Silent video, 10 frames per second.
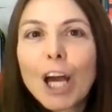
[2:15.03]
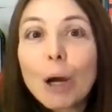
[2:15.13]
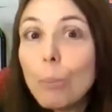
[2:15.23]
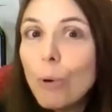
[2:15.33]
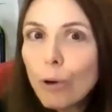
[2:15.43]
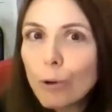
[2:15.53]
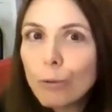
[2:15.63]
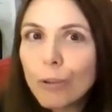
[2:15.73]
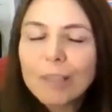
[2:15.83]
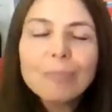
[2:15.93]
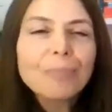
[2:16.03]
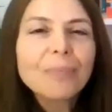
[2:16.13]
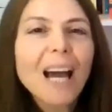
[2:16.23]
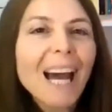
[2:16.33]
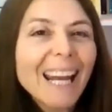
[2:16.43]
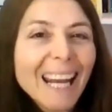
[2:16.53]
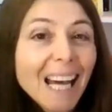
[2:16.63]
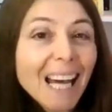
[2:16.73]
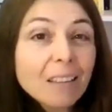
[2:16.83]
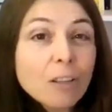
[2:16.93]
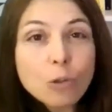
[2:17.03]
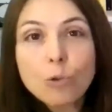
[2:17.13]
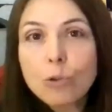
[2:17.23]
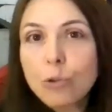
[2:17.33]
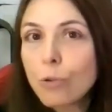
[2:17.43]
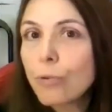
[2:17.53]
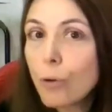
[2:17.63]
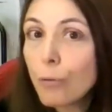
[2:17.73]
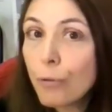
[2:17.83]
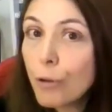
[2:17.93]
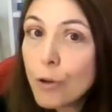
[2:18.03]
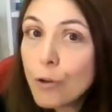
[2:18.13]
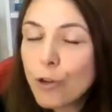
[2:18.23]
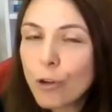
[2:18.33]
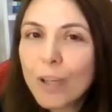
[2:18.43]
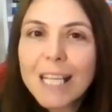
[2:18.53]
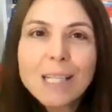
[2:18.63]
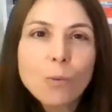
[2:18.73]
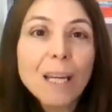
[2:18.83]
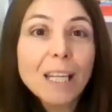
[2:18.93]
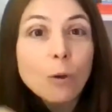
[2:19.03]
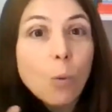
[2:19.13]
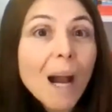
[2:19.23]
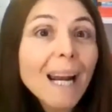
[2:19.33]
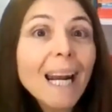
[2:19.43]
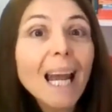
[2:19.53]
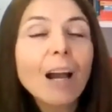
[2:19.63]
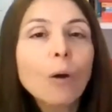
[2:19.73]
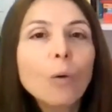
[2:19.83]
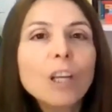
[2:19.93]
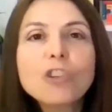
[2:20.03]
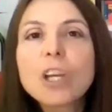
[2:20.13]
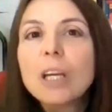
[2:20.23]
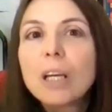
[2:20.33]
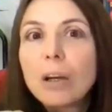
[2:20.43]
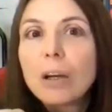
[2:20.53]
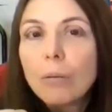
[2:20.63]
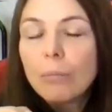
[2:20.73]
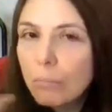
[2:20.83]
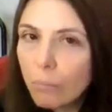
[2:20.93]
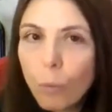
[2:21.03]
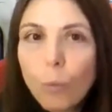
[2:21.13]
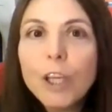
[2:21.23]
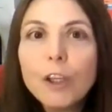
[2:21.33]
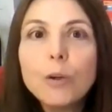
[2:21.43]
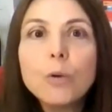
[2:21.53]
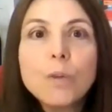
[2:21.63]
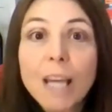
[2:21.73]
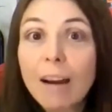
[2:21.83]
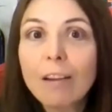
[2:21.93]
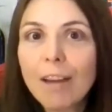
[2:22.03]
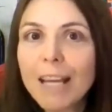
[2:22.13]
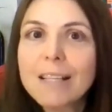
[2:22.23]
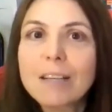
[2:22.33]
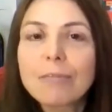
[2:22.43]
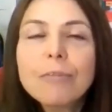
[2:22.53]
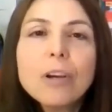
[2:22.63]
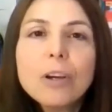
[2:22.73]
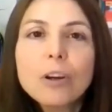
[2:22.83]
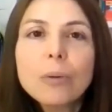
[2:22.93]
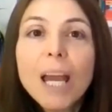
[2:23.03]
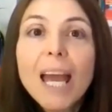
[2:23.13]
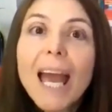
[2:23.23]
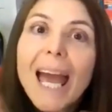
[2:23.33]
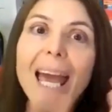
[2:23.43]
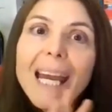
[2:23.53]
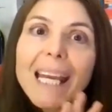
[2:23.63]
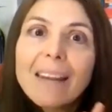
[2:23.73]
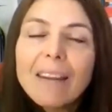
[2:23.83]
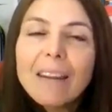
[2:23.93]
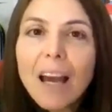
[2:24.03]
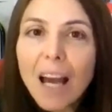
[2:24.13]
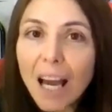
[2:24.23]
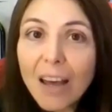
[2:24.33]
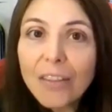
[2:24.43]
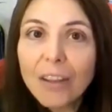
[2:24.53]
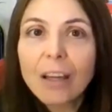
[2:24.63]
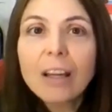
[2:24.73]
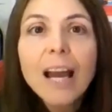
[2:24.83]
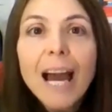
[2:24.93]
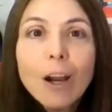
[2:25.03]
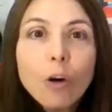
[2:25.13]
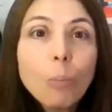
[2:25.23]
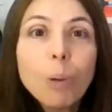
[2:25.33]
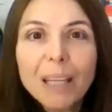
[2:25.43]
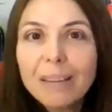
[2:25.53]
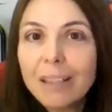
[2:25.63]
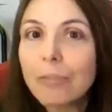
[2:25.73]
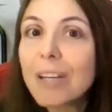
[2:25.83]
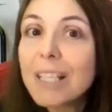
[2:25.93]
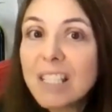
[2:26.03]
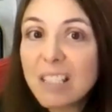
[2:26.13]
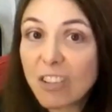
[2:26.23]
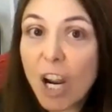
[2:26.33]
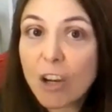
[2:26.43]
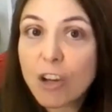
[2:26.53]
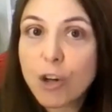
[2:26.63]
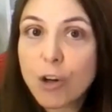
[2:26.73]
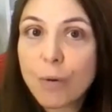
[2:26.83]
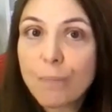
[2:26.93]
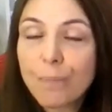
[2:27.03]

Moreover, another source of confusion is when in one language we use a reflexive verb and in the other a complete different structure.